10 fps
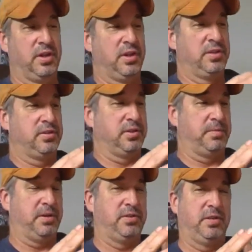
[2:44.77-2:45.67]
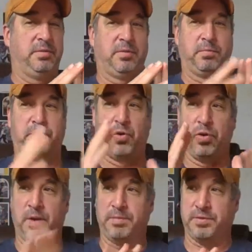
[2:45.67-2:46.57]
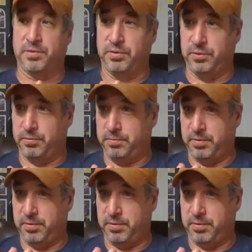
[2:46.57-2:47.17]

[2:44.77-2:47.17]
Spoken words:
So especially going up to school,